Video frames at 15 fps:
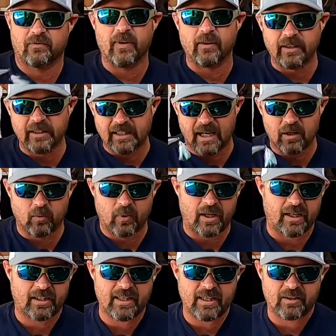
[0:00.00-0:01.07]
Very lightweight.
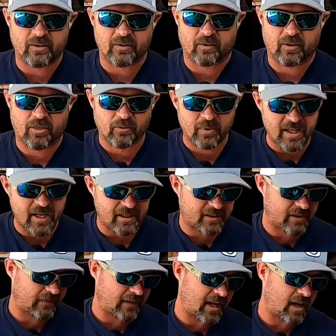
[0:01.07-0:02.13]
I think they're 3/8
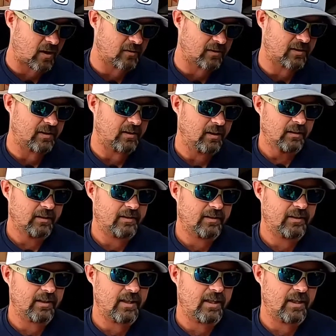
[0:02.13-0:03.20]
of an ounce. Let's
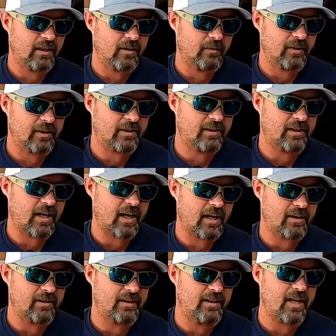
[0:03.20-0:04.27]
see here what it
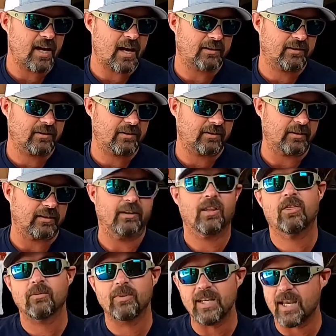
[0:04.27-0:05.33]
says. Yes,
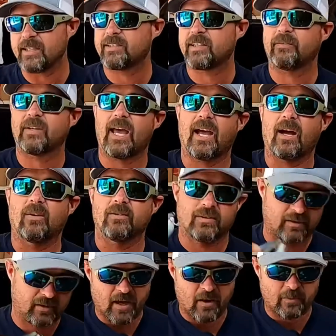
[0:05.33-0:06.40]
3/8 of an
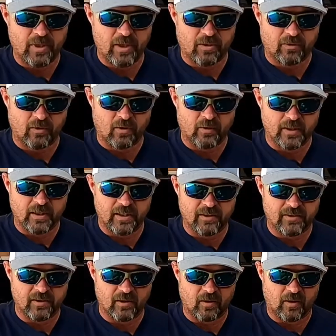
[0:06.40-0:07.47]
ounce. I'll be throwing
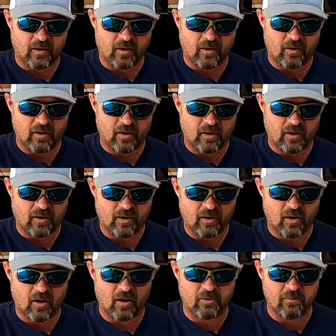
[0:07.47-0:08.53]
this
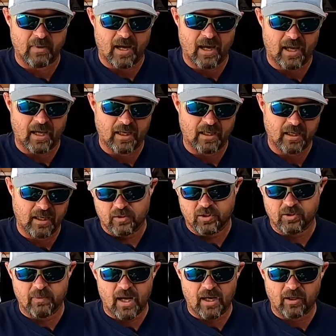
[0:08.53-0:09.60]
on my
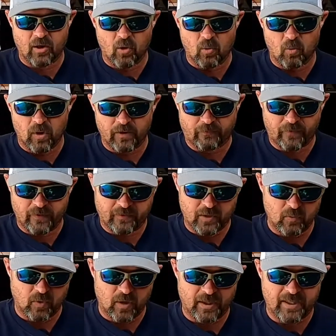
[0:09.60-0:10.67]
Shimano
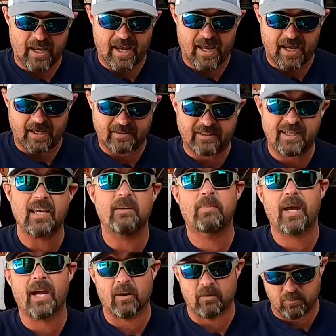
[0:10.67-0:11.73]
151 that has
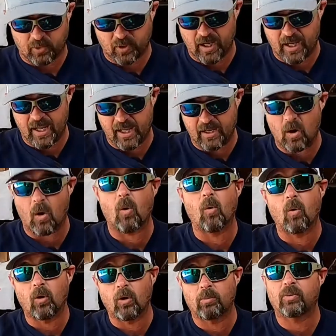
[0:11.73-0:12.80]
10-pound braid,
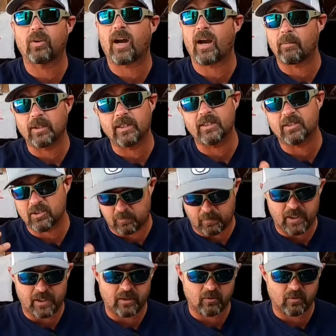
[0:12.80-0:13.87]
or probably a
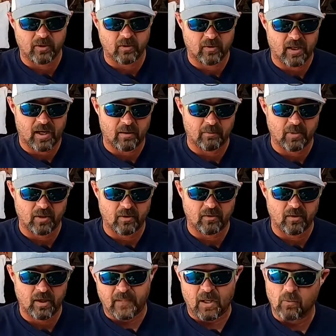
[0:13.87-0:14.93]
spinning reel
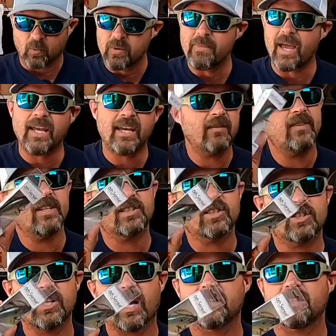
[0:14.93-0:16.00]
combo. We may give this a
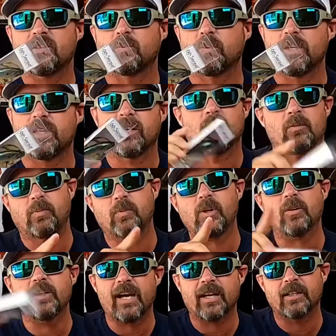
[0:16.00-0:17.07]
shot this weekend. We'll
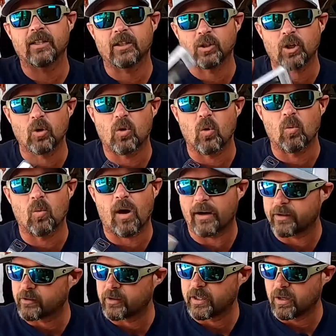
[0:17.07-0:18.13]
go down in a local
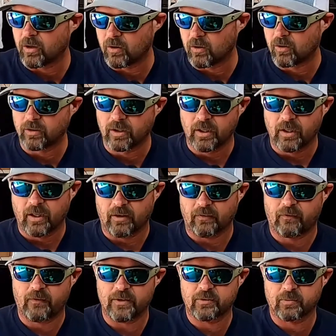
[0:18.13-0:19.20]
watering hole and
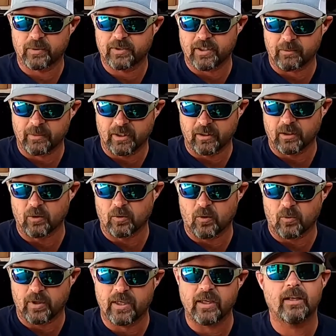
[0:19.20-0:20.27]
fish with some of the
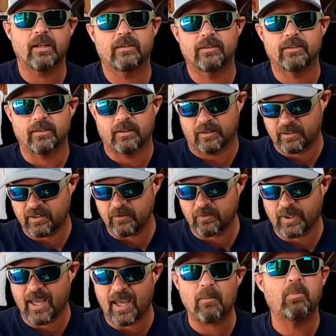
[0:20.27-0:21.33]
local kids. See if
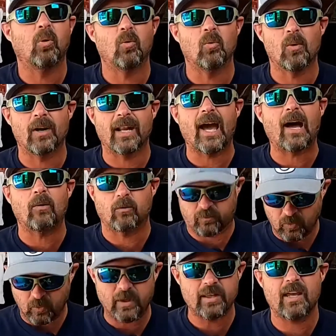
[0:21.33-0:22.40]
we can't pull one out
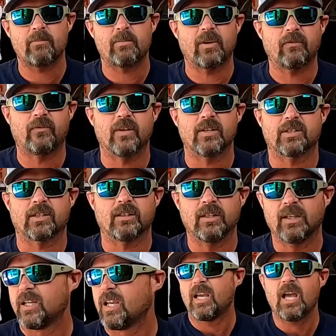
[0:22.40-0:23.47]
where they've been fishing.
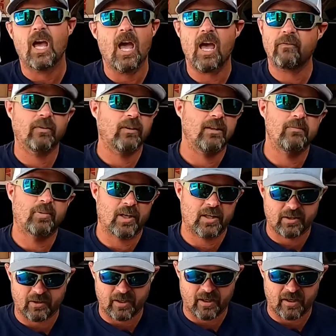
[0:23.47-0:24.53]
Heavily
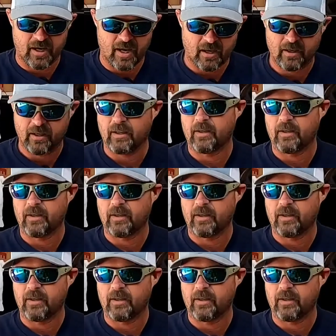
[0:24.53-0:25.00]
pressured area.